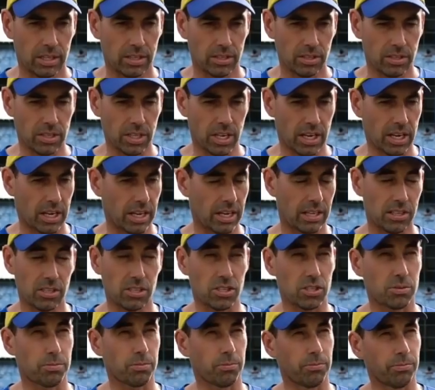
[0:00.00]
and
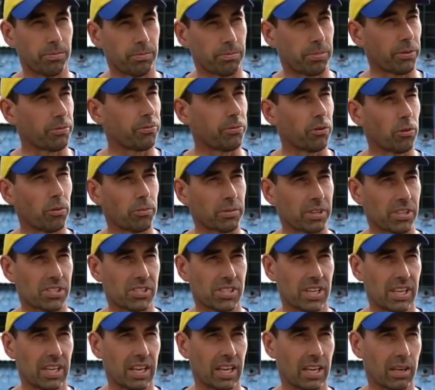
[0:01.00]
he's just performed
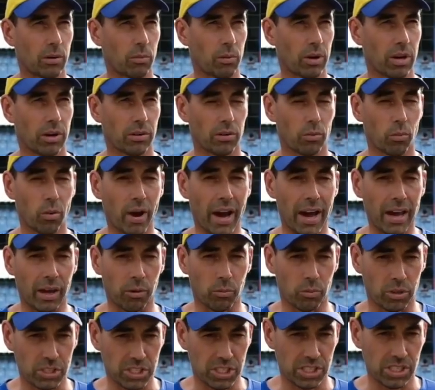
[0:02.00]
exceedingly well. The way
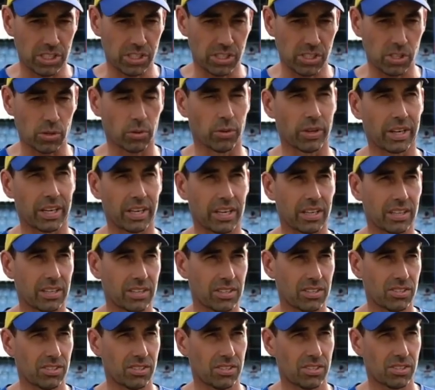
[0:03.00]
in which he's doing it
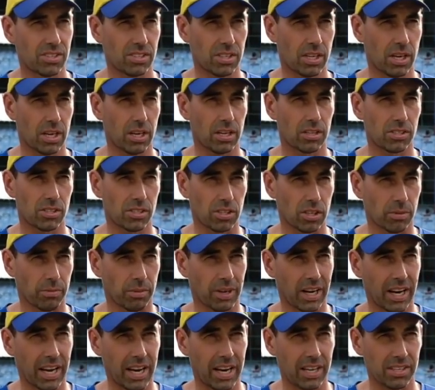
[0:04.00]
is
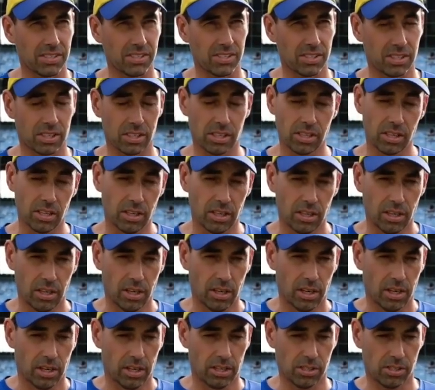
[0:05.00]
top class, and
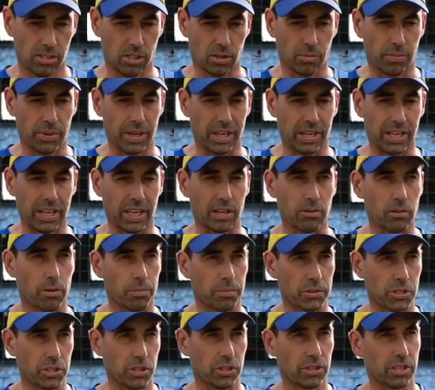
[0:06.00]
this could be another
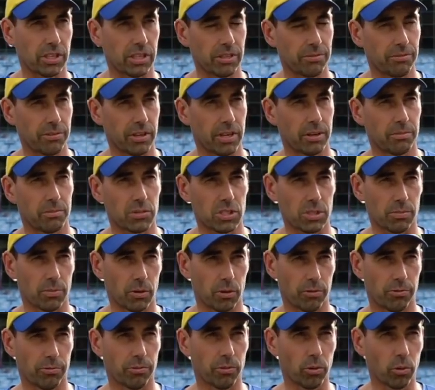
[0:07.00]
opportunity for him to
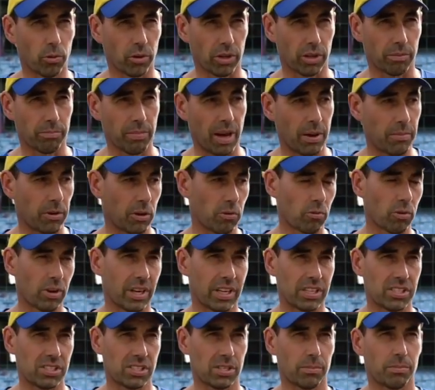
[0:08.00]
move forward and maybe
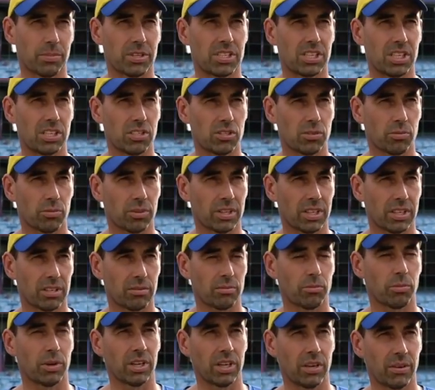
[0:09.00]
release the potential
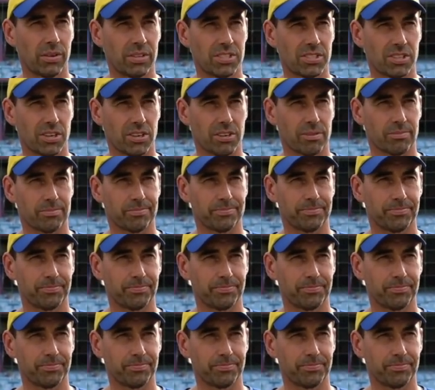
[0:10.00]
that we know he's got.